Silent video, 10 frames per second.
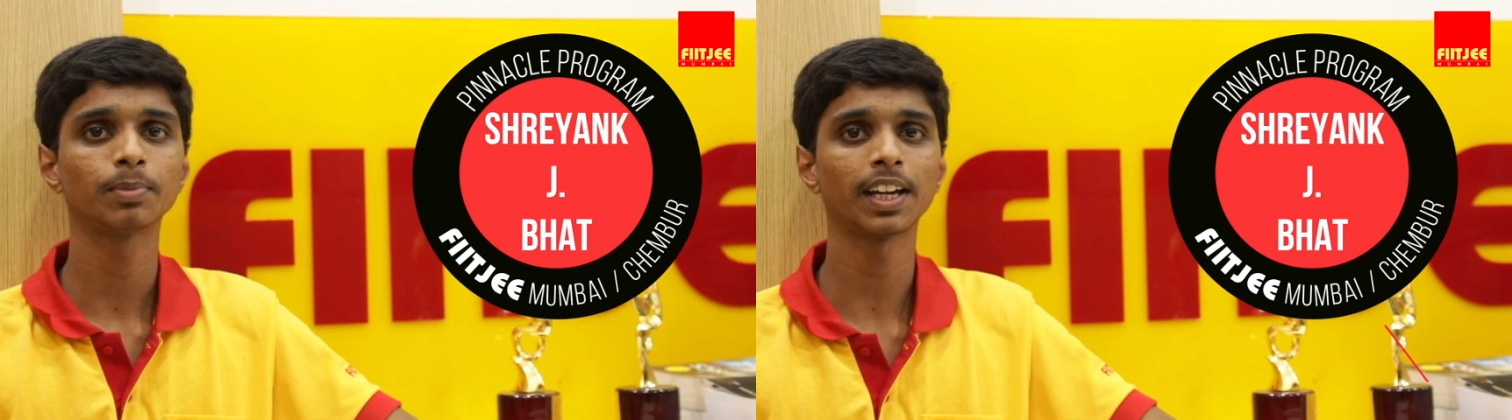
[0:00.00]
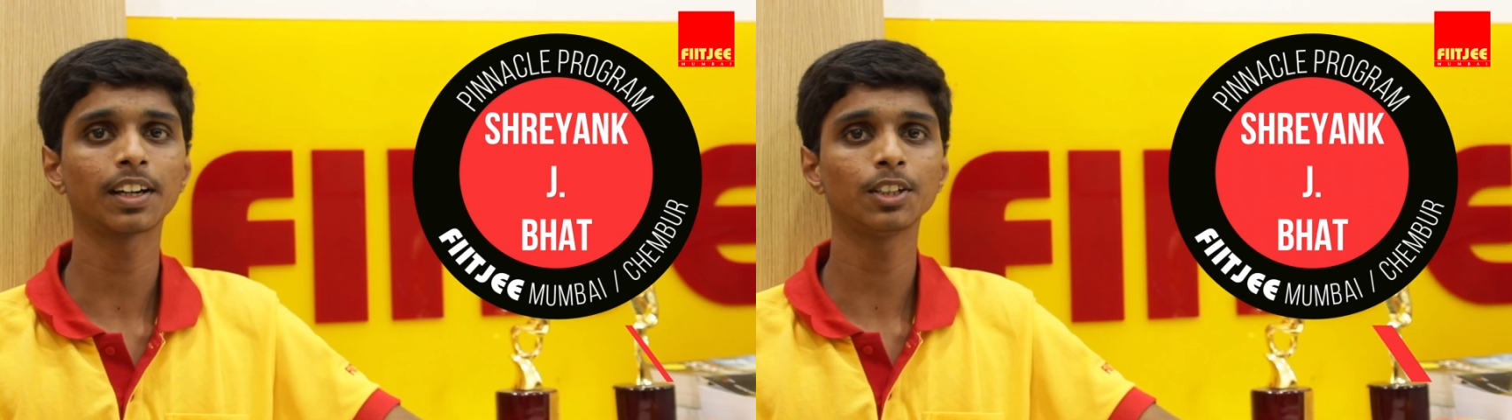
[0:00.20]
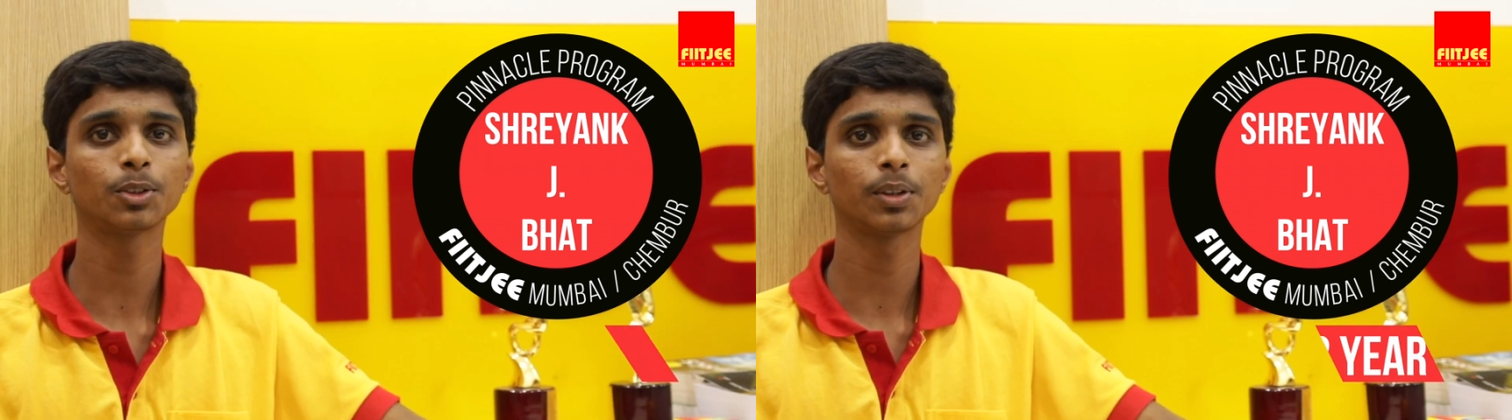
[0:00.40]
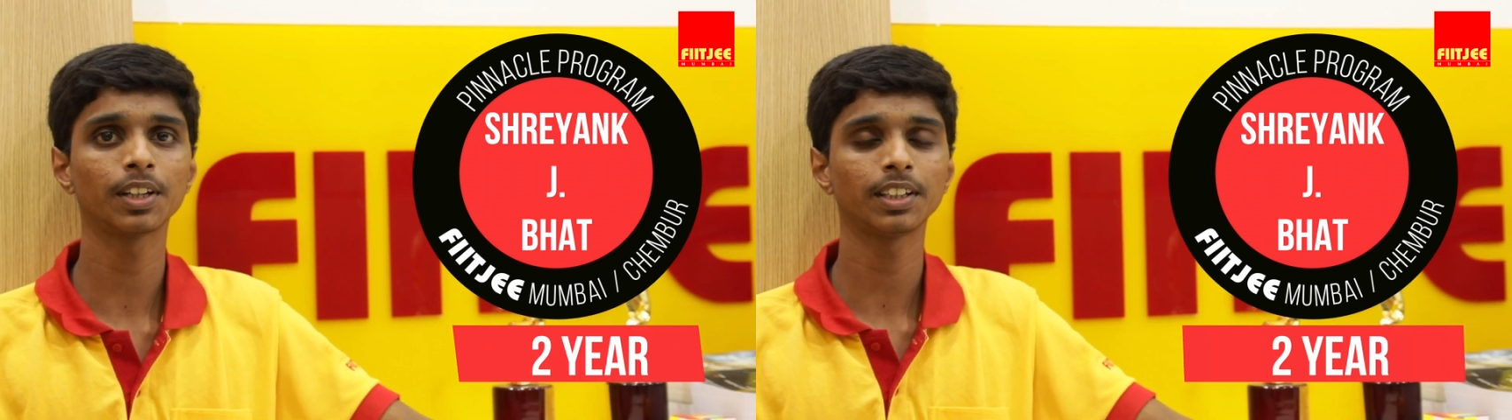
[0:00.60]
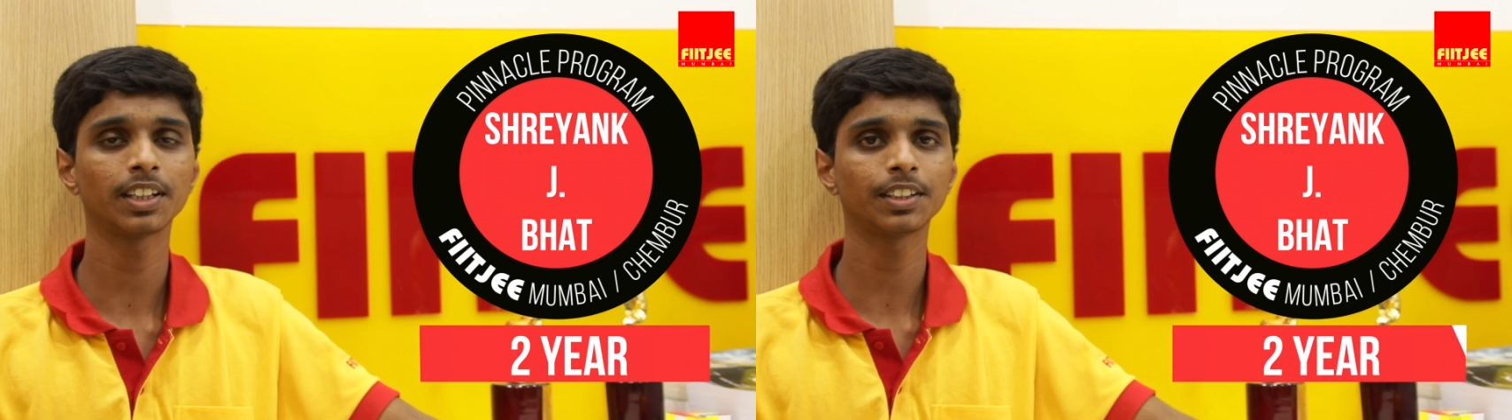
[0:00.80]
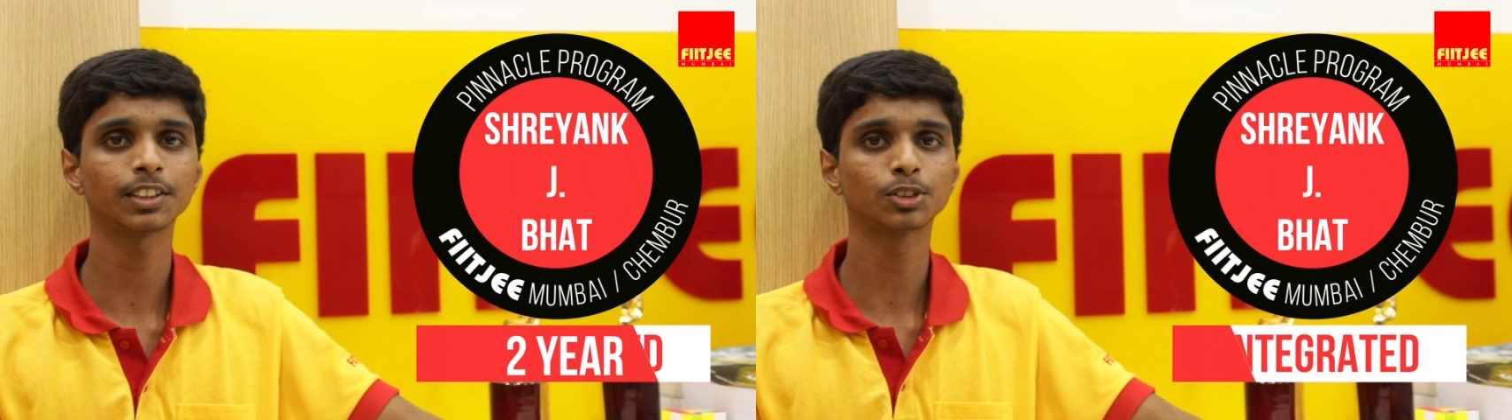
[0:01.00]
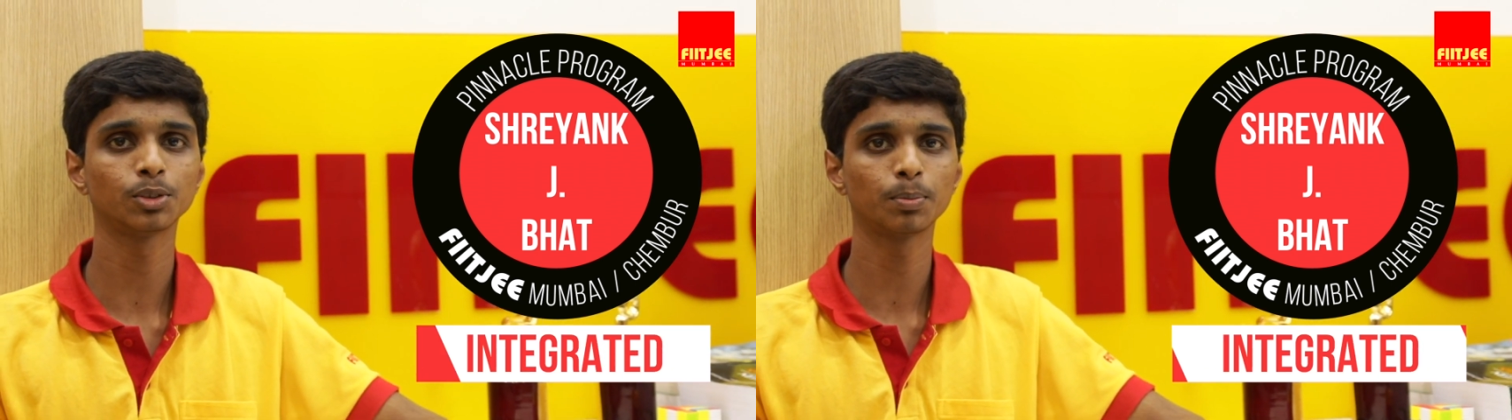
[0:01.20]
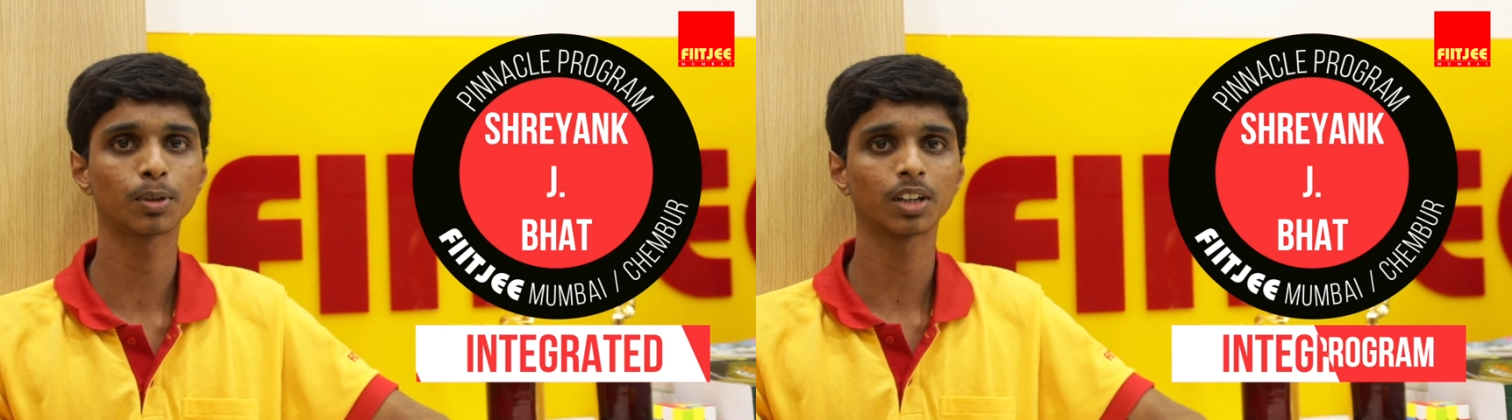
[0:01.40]
Pinnacle two-Year Integrated
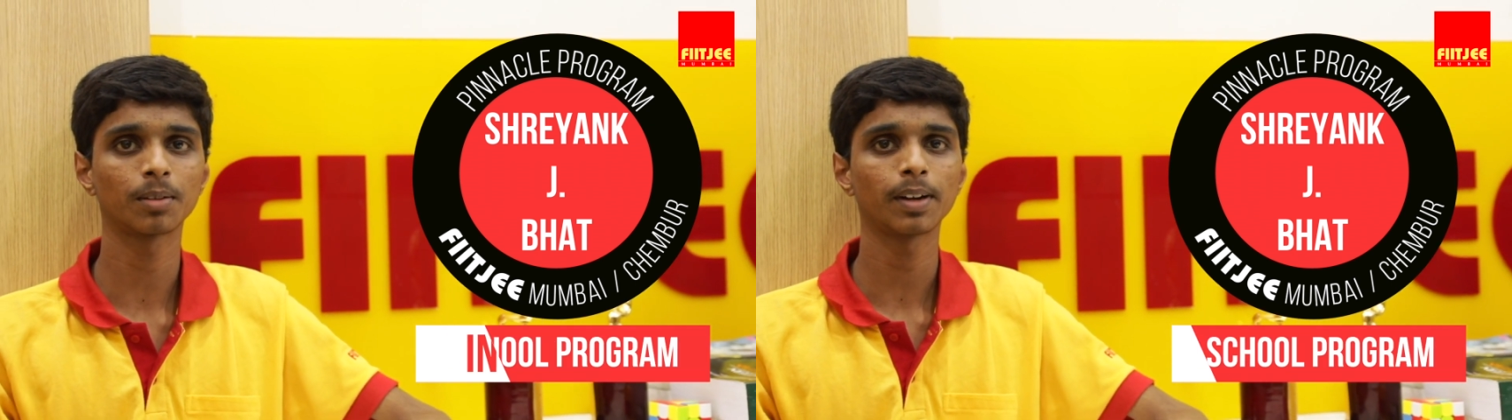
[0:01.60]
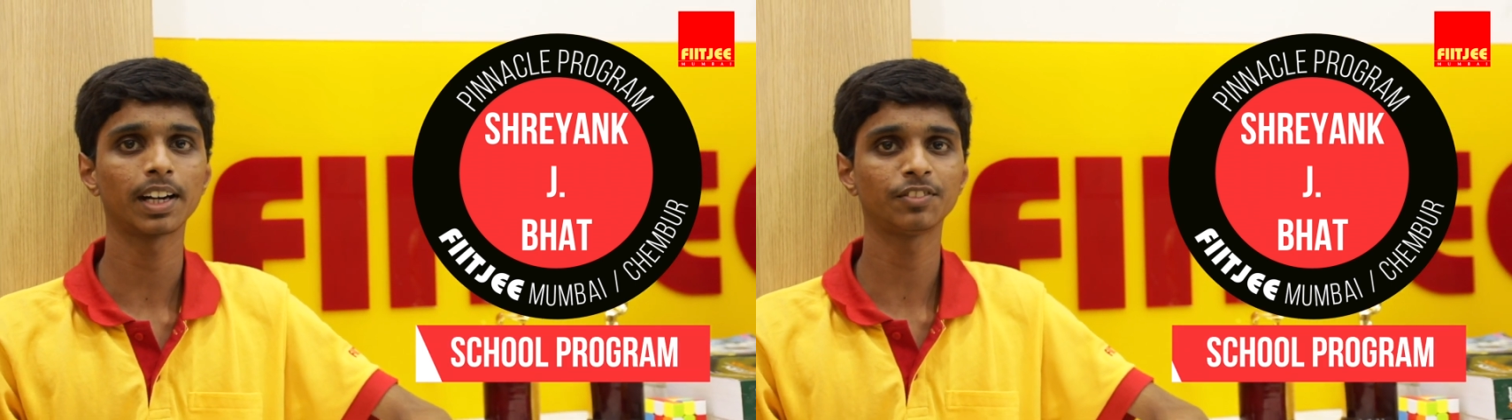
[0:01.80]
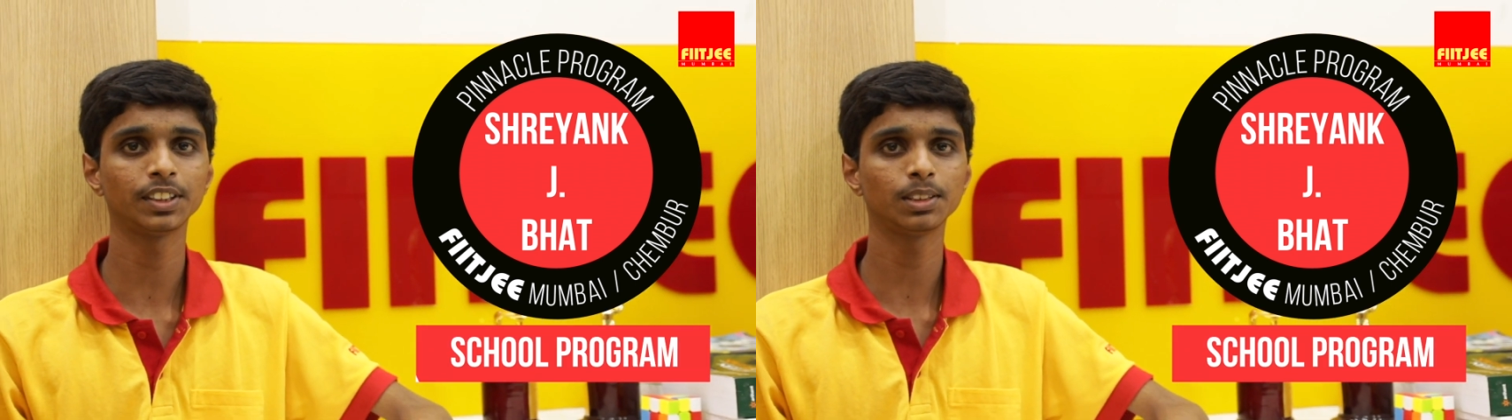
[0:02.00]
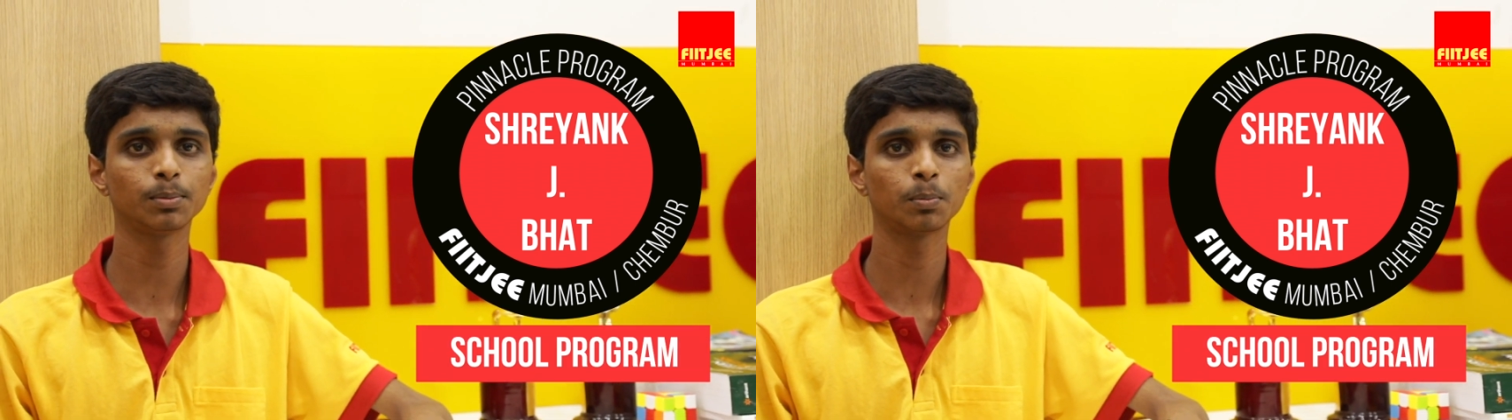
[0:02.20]
School Program at FIITJEE